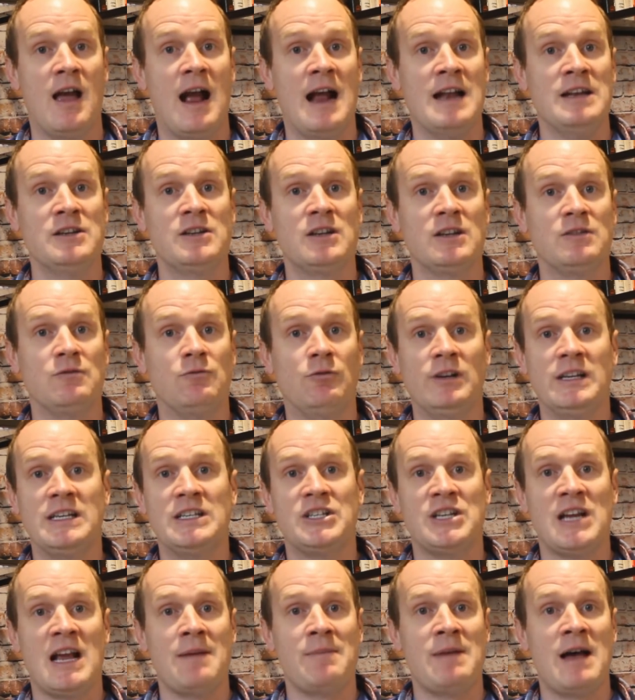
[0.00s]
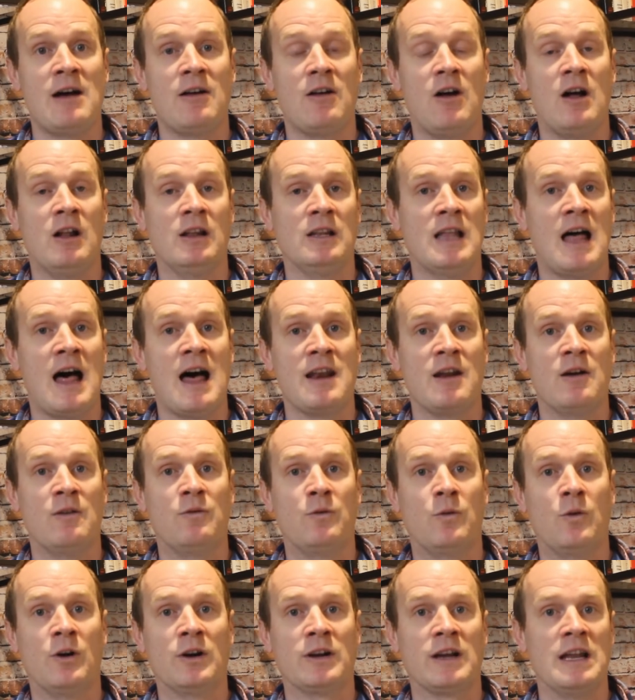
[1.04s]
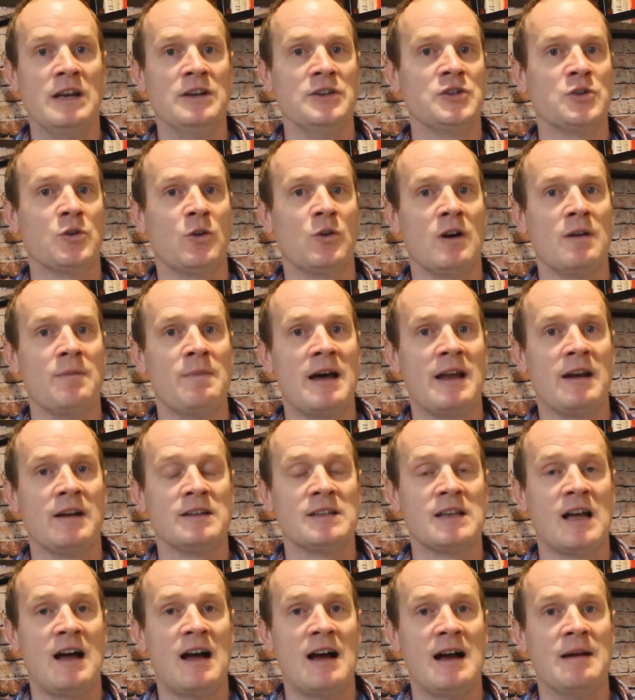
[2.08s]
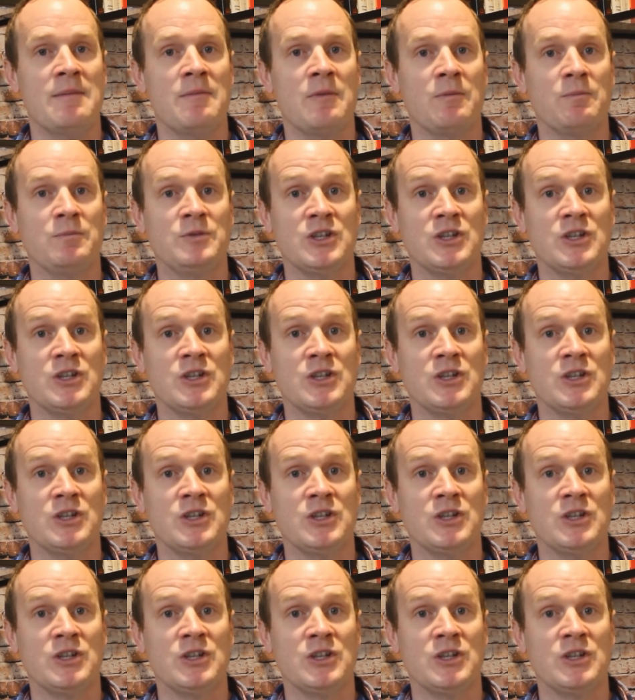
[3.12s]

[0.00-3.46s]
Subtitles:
And you could really jam out a lot of work in a short amount of time